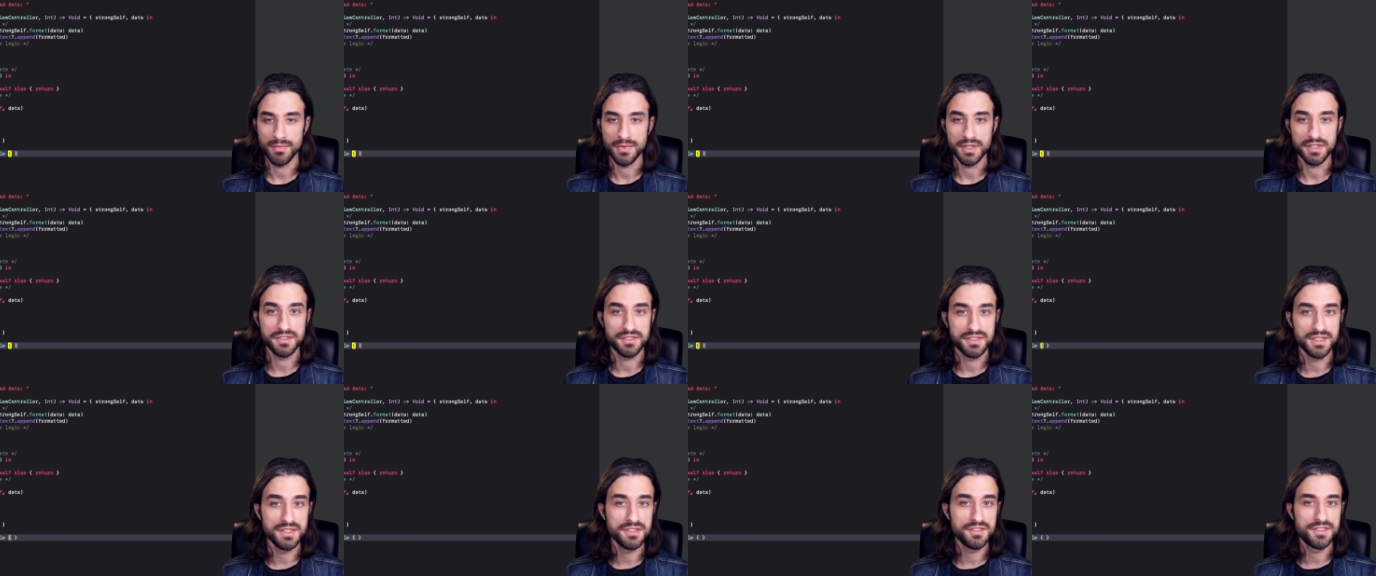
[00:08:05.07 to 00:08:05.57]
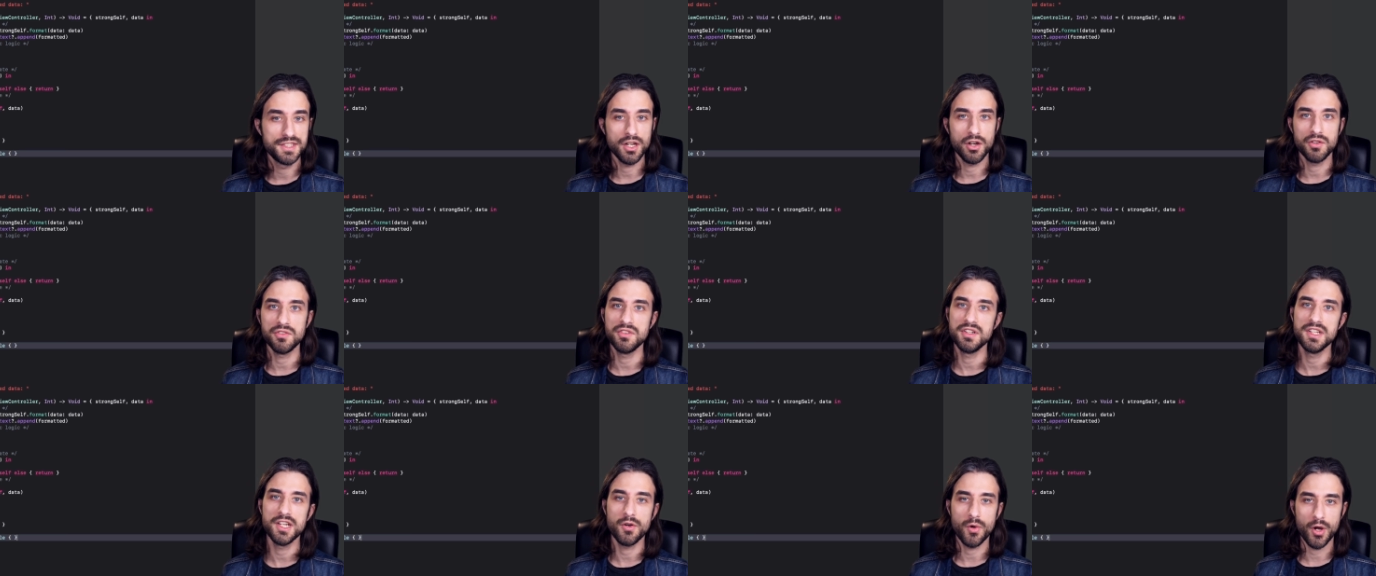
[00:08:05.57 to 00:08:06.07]
Since the
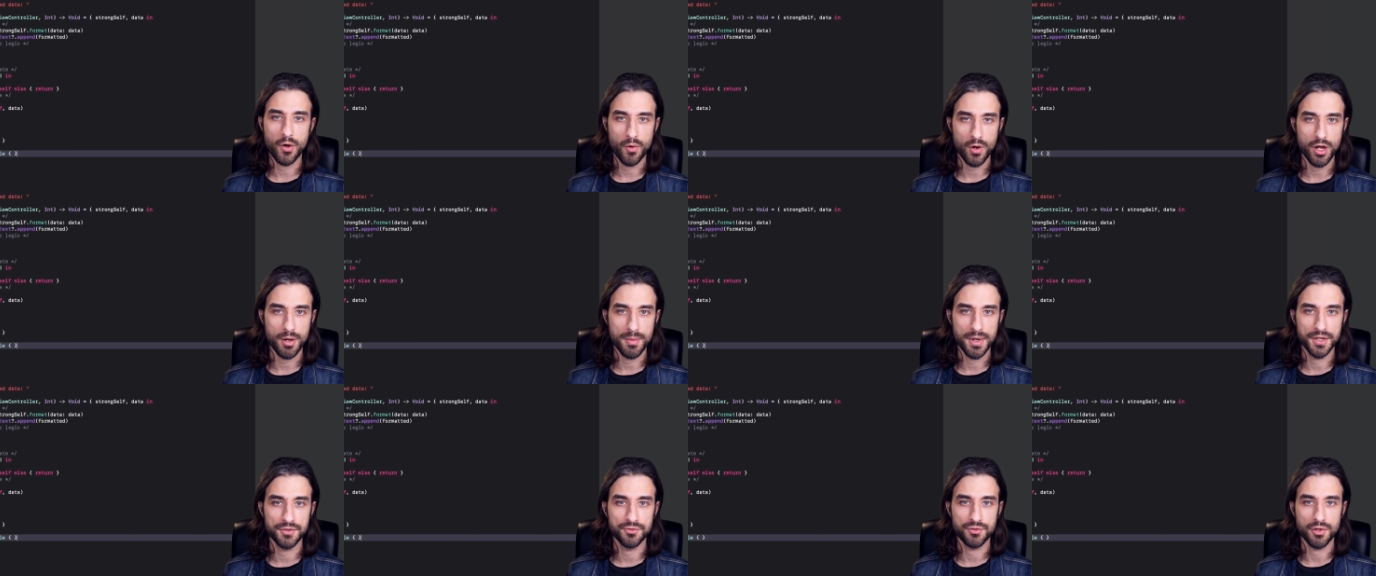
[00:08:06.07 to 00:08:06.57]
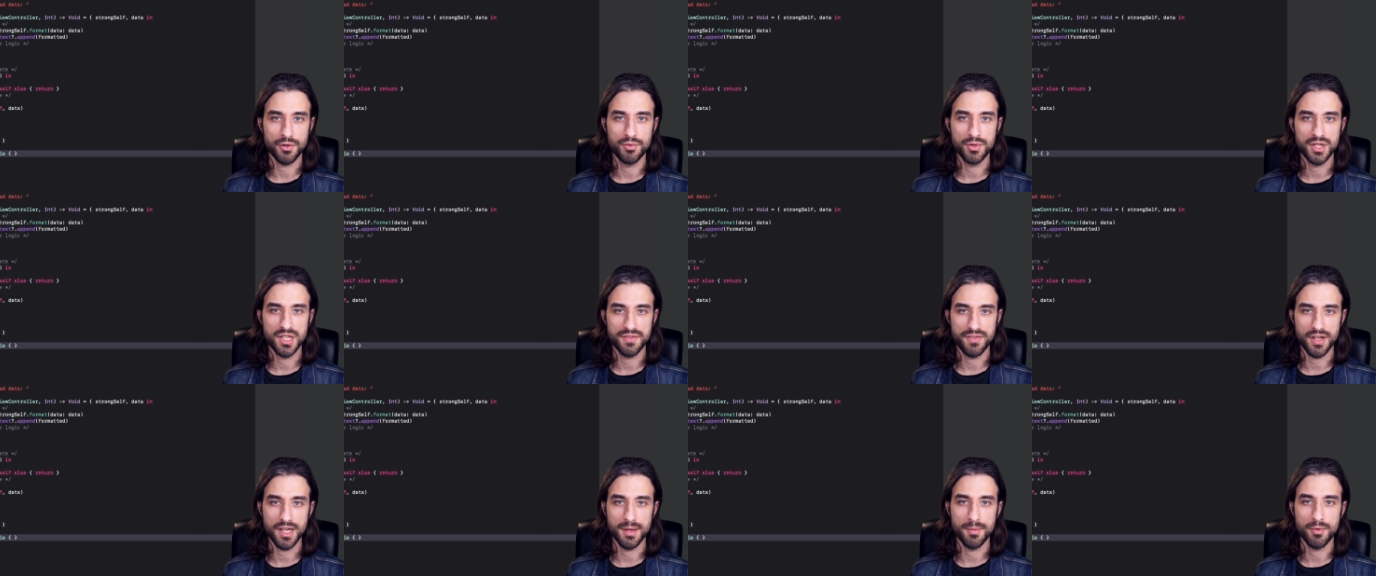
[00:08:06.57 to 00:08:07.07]
only requirement of
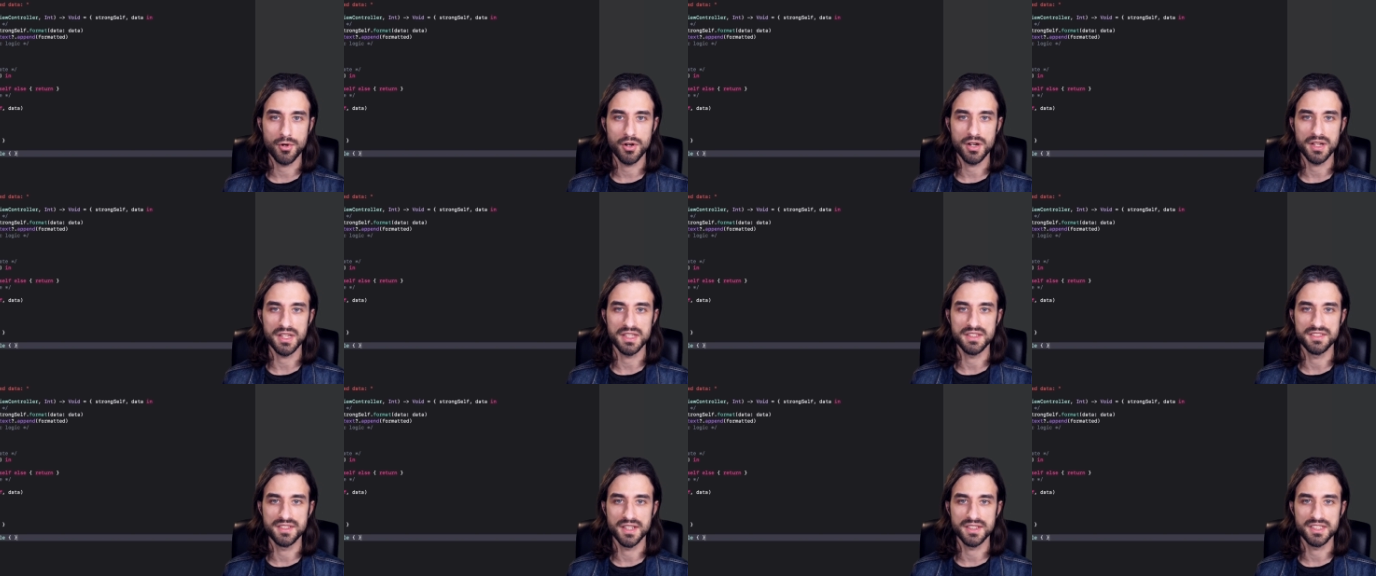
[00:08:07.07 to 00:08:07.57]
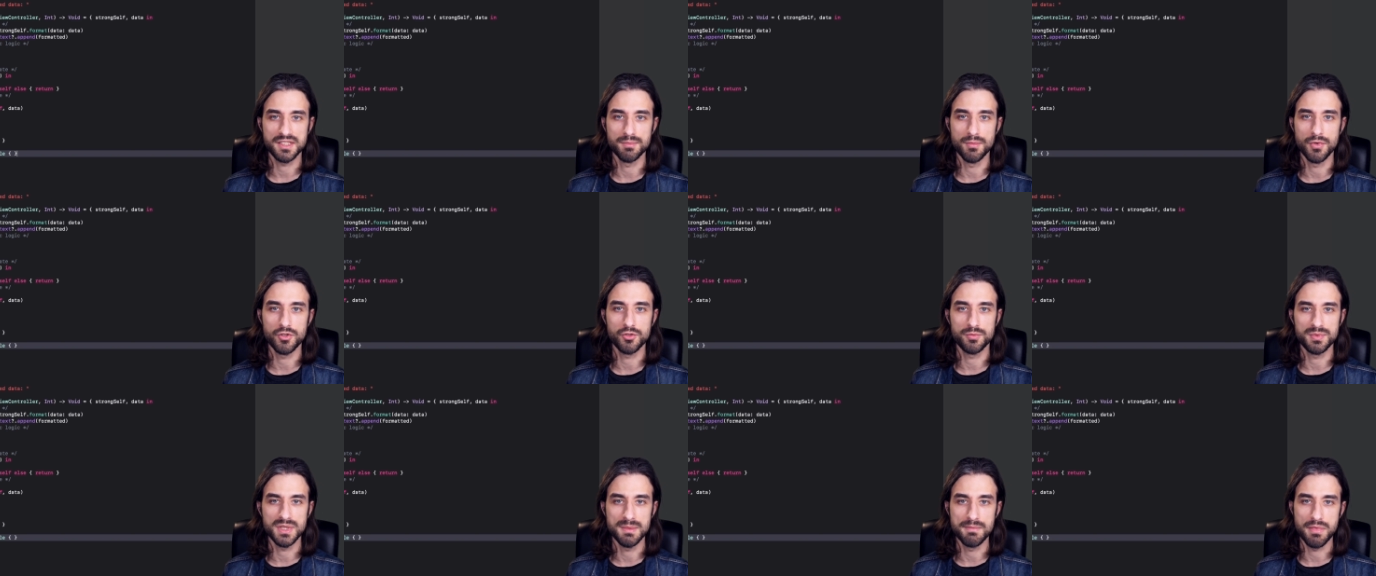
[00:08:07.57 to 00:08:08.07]
weakifiable is that it
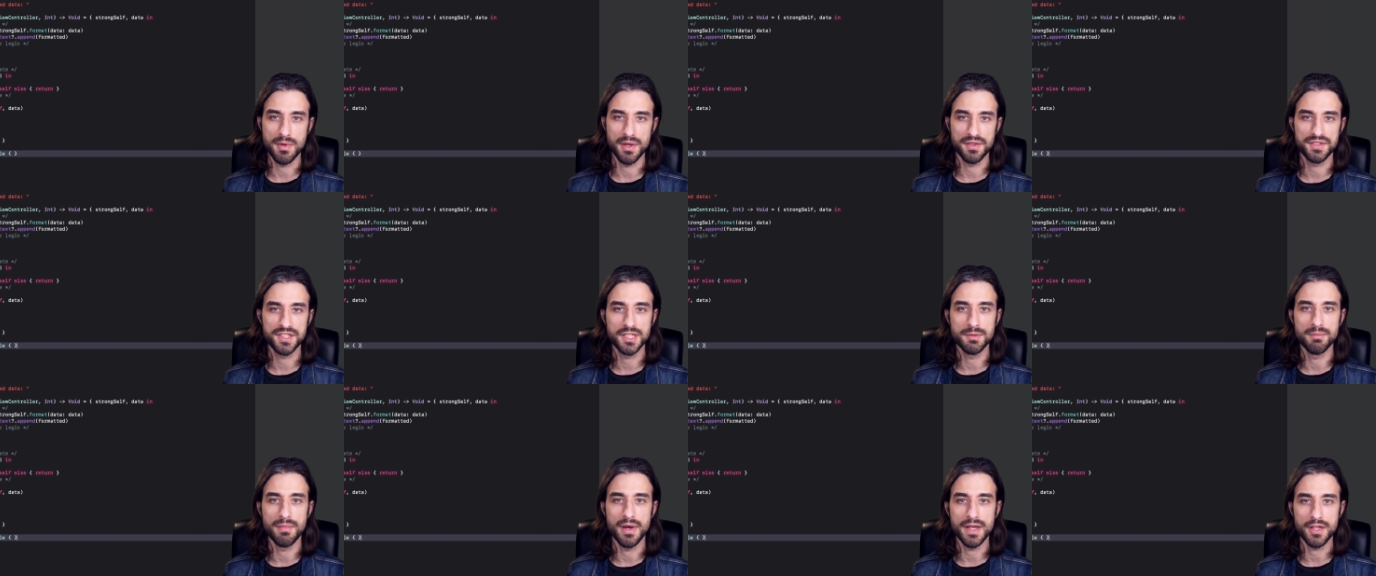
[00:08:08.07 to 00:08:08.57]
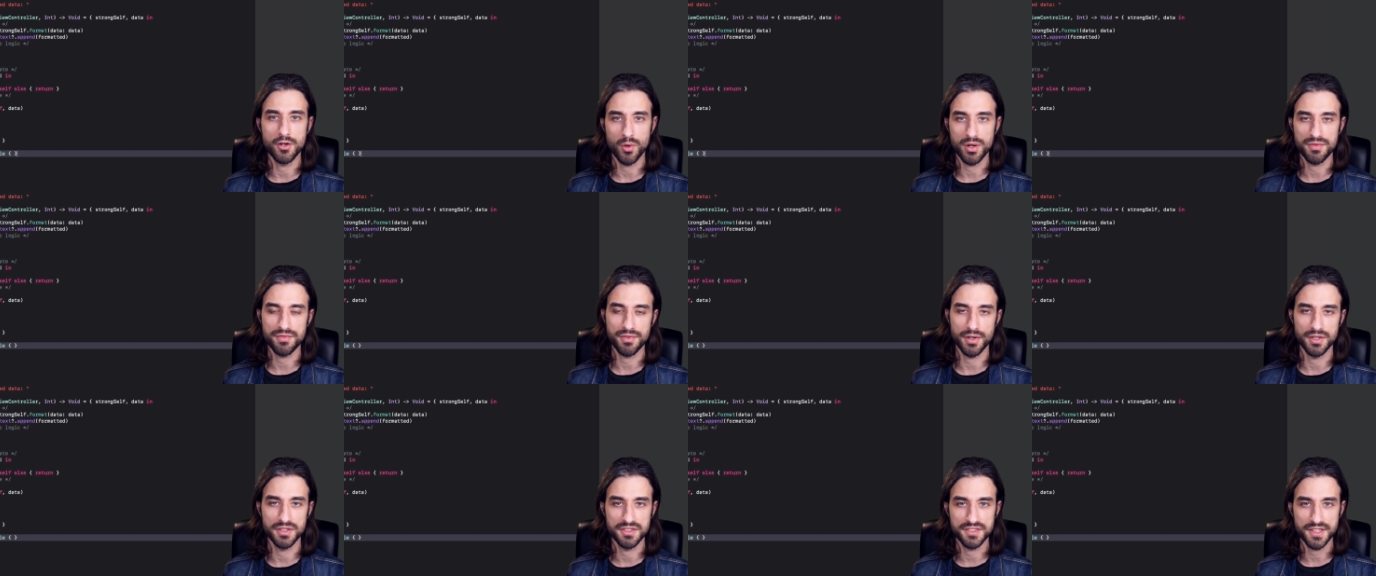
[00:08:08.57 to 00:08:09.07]
must be implemented by a
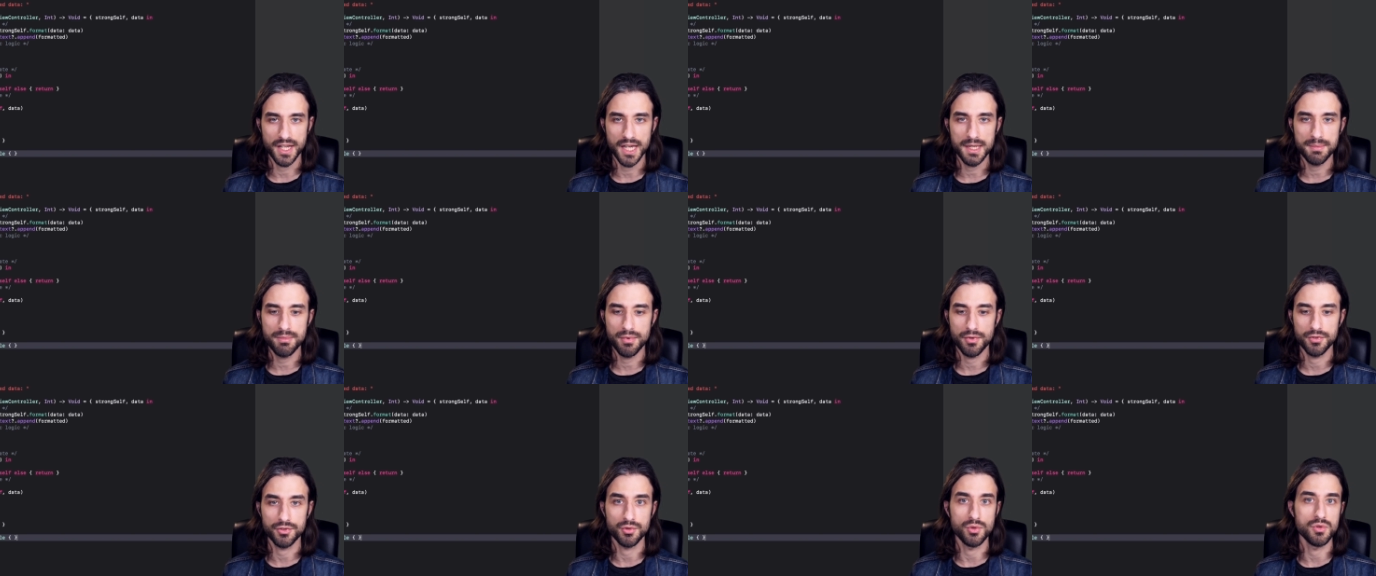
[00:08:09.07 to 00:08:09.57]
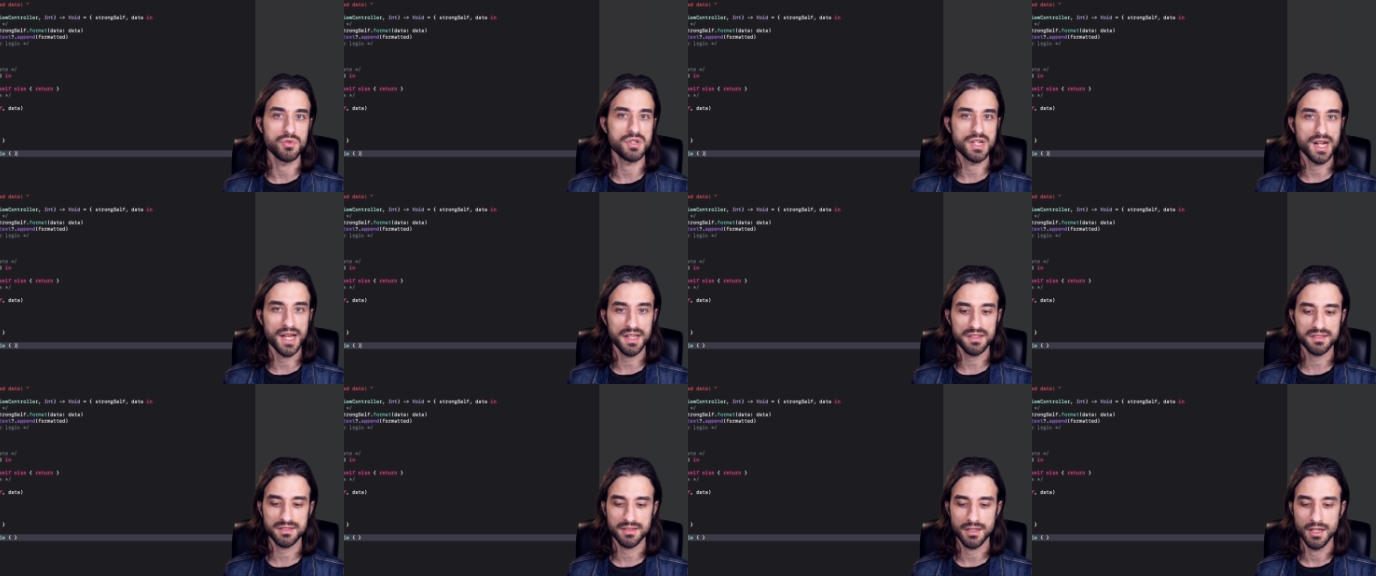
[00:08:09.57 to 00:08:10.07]
reference type, so a
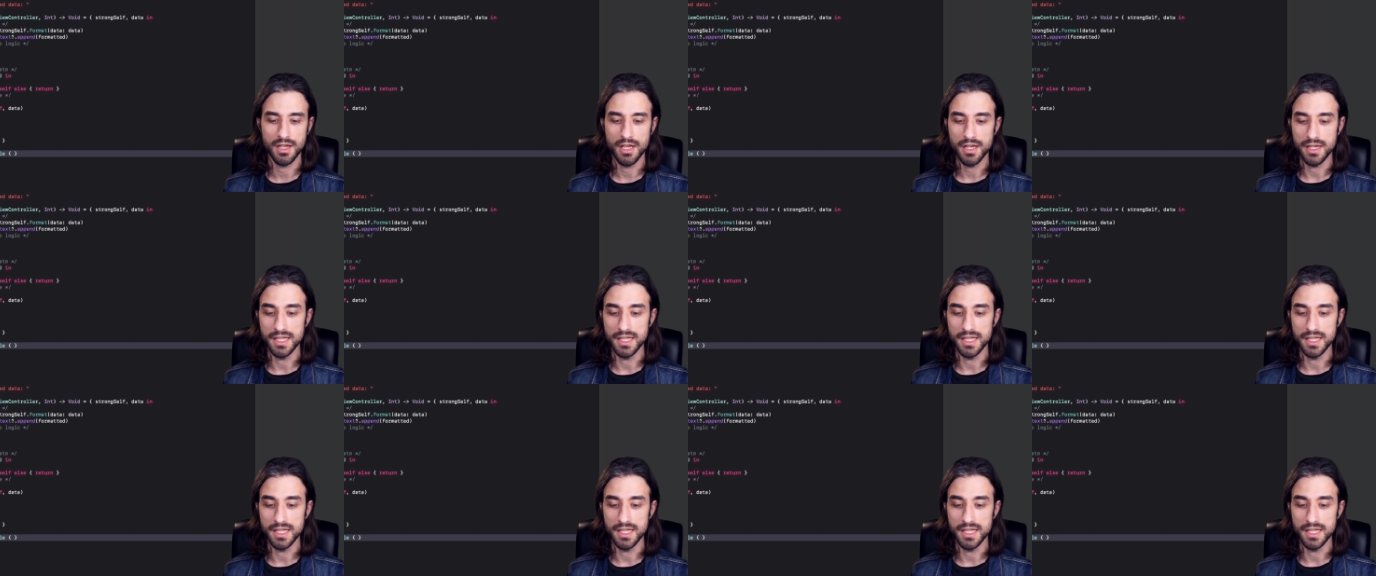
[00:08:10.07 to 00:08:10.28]
class,